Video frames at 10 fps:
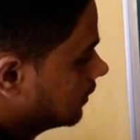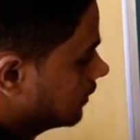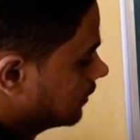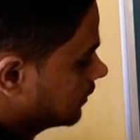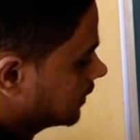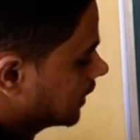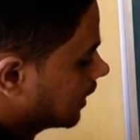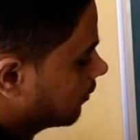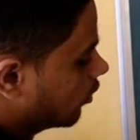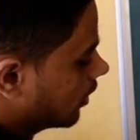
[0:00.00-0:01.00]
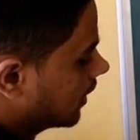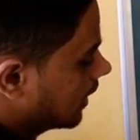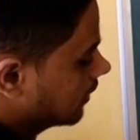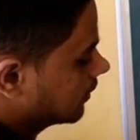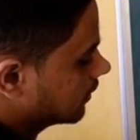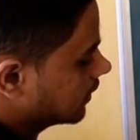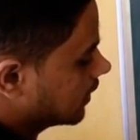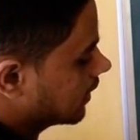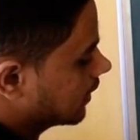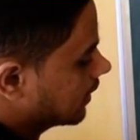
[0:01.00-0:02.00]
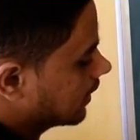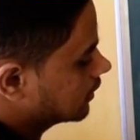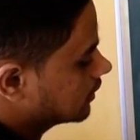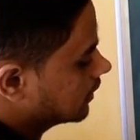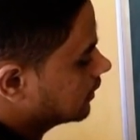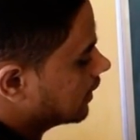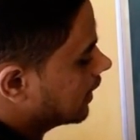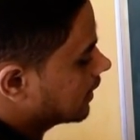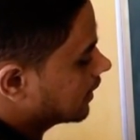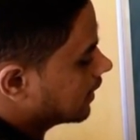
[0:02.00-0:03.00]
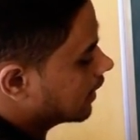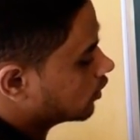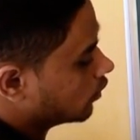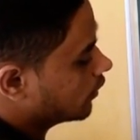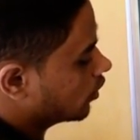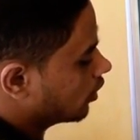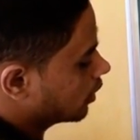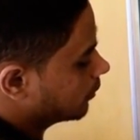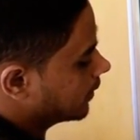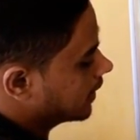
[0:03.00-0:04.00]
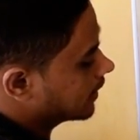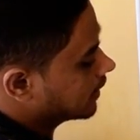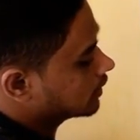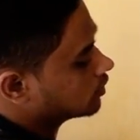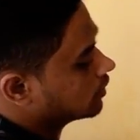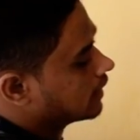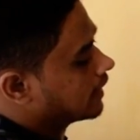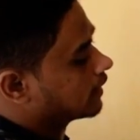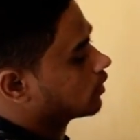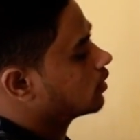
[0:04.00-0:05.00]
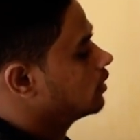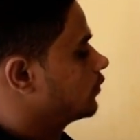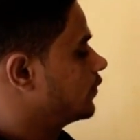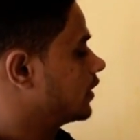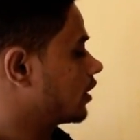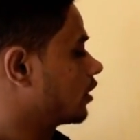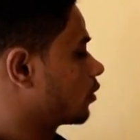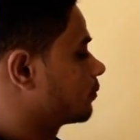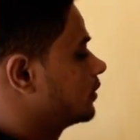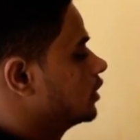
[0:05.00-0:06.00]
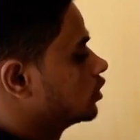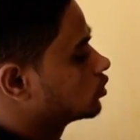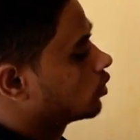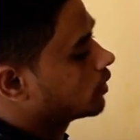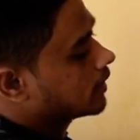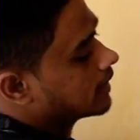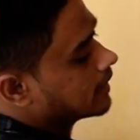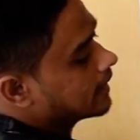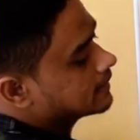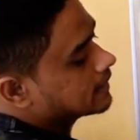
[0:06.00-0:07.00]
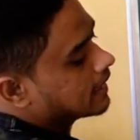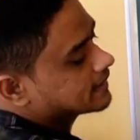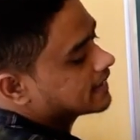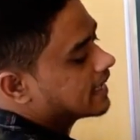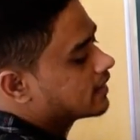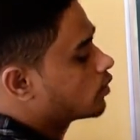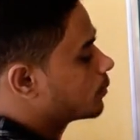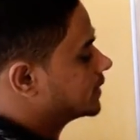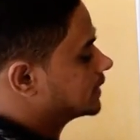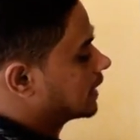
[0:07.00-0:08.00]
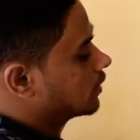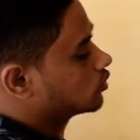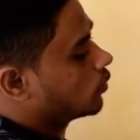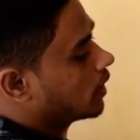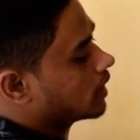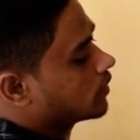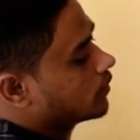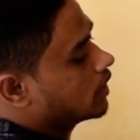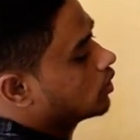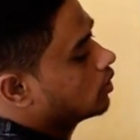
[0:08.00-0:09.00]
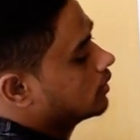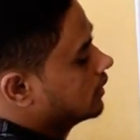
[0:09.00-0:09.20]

single bond N, here H, and here electron withdrawing group, and here also electron withdrawing group. So here N3 azide group is there. So what it will do,